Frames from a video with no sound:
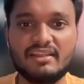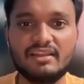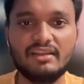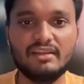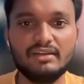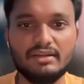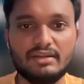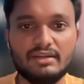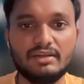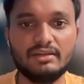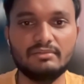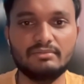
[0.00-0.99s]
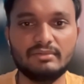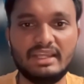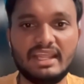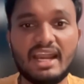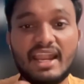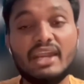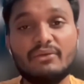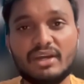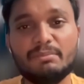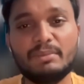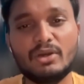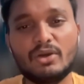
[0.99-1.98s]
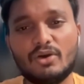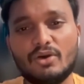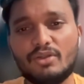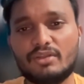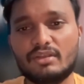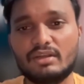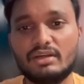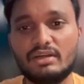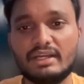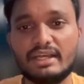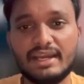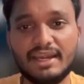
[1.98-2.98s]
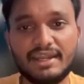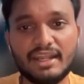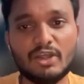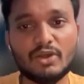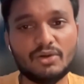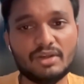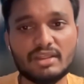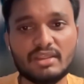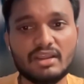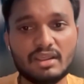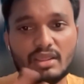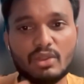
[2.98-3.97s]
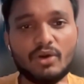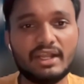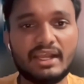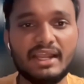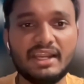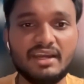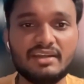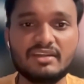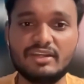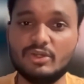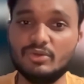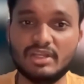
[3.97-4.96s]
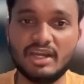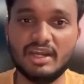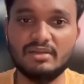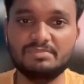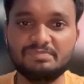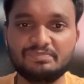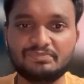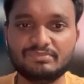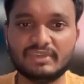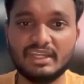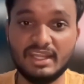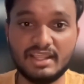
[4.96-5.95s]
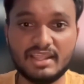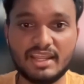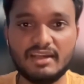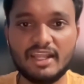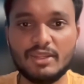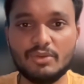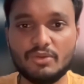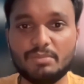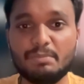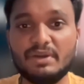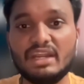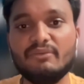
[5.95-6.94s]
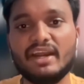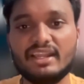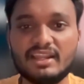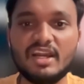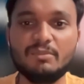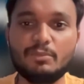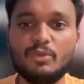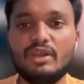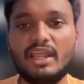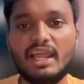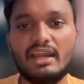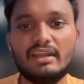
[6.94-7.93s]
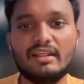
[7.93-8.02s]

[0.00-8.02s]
threads They are lightweight because creating coroutines does not allocate new threads. Instead, they use predefined thread pool